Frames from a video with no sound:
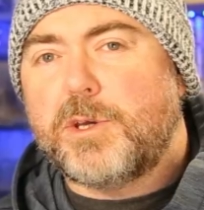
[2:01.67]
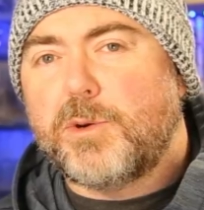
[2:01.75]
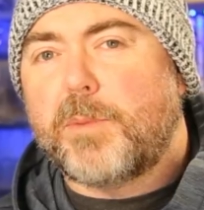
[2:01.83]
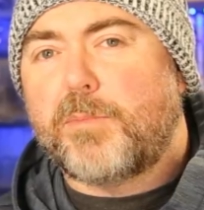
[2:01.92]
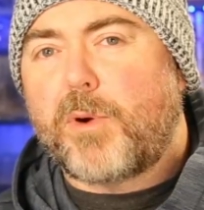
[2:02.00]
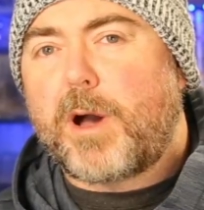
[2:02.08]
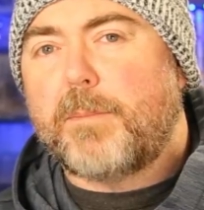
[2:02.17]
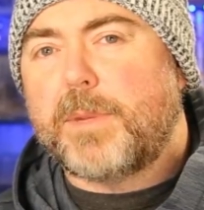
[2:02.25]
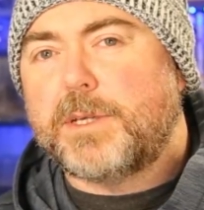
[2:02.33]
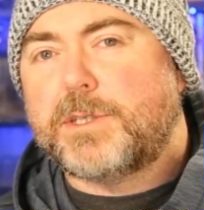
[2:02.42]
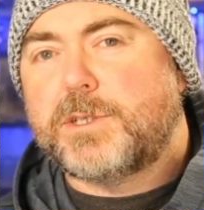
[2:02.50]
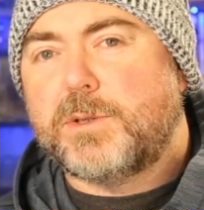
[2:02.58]
had brought
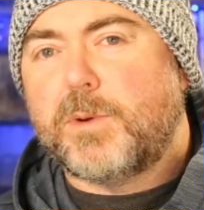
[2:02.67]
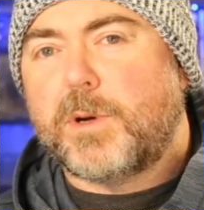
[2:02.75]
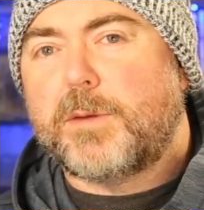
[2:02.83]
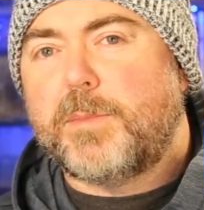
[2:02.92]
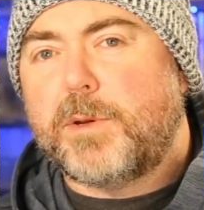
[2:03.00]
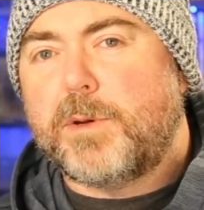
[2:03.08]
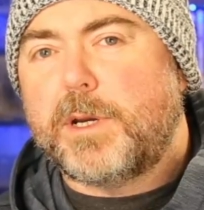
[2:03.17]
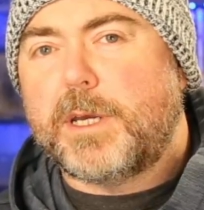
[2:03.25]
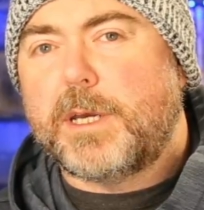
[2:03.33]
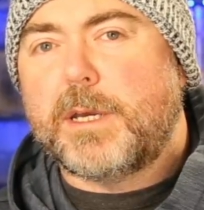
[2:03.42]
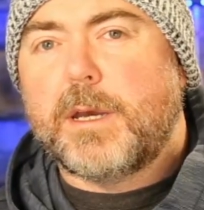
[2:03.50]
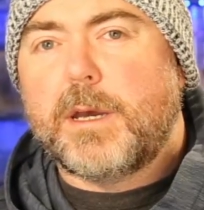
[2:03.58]
me to a
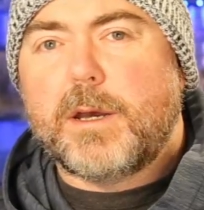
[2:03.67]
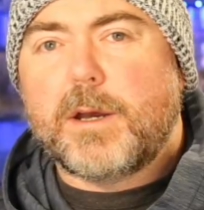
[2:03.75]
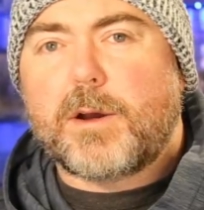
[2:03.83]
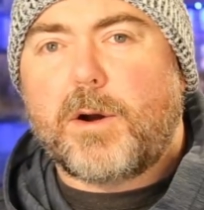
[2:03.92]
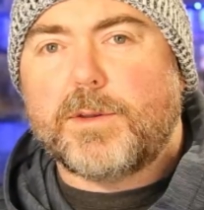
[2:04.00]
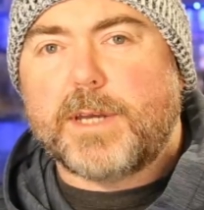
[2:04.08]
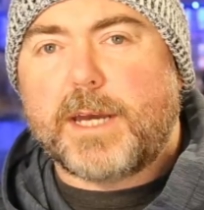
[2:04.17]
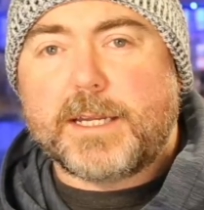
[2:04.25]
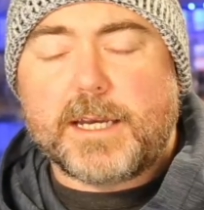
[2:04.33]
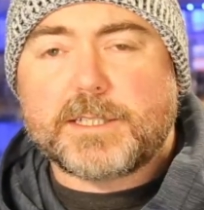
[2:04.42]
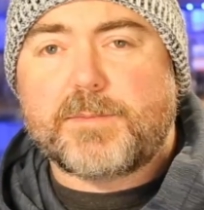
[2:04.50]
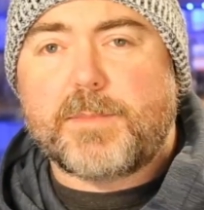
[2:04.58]
community called
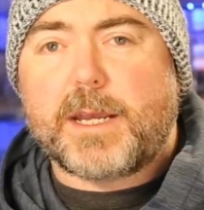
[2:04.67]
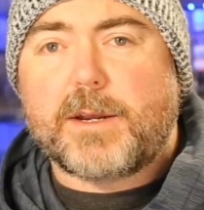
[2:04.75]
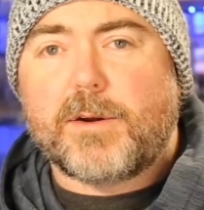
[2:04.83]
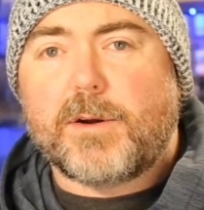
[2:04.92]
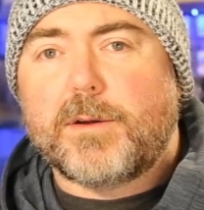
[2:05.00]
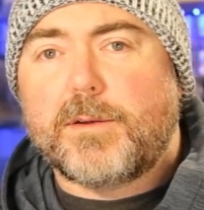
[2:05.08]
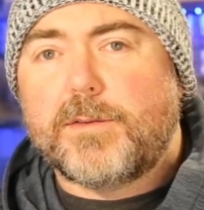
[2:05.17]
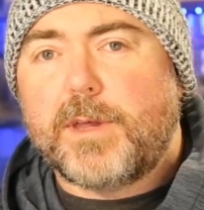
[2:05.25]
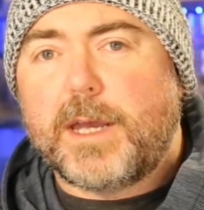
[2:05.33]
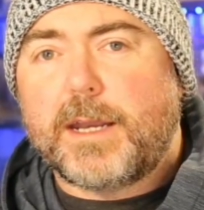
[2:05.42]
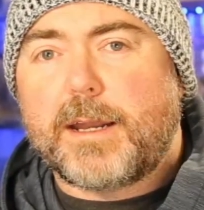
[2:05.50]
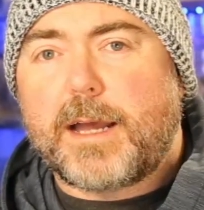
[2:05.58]
Nesmaker
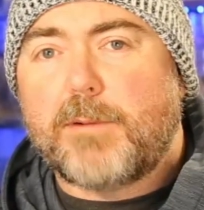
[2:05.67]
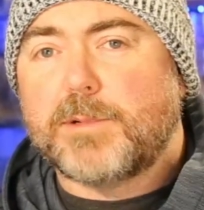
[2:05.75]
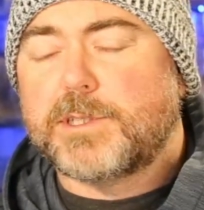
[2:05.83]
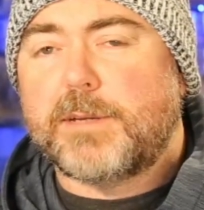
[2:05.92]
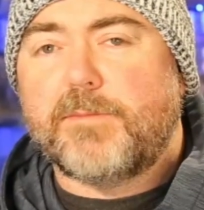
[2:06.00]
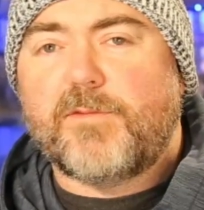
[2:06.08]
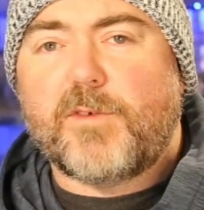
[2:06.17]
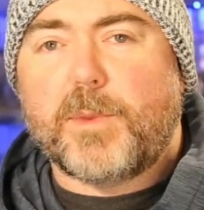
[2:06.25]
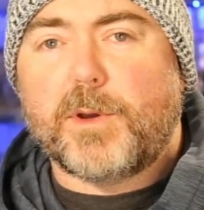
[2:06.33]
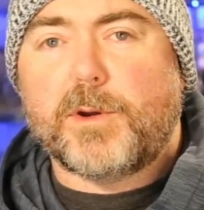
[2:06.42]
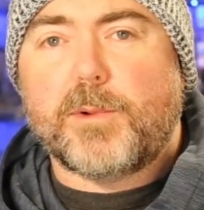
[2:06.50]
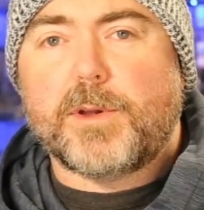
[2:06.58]
that I wasn't even
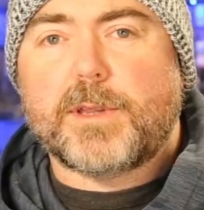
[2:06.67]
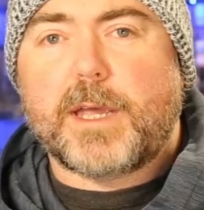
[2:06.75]
familiar with.